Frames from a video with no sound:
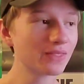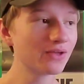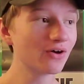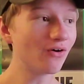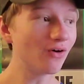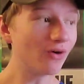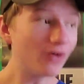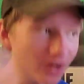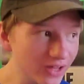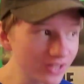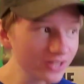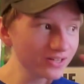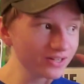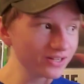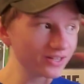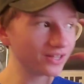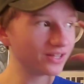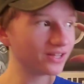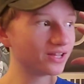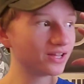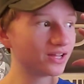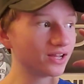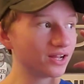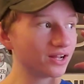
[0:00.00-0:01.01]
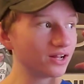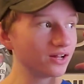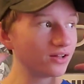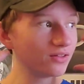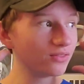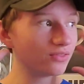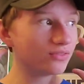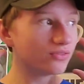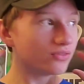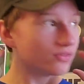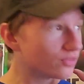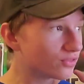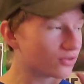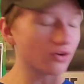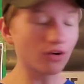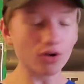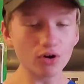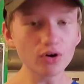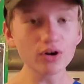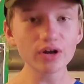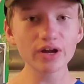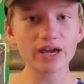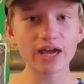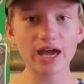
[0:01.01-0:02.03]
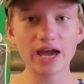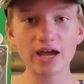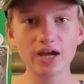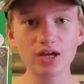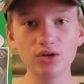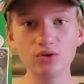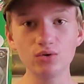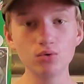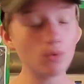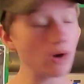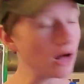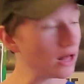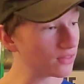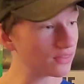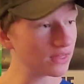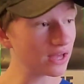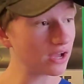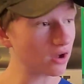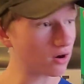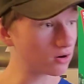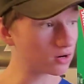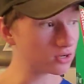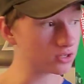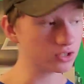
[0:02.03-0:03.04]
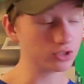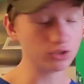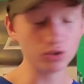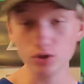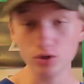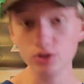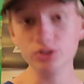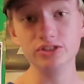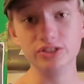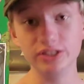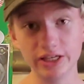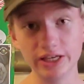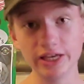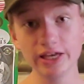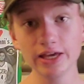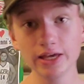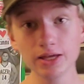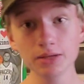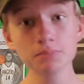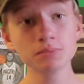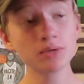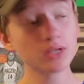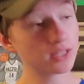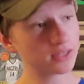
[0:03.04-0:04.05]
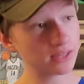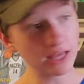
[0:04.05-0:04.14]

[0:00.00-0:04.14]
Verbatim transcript: On the Hurricane, who while they are a good team,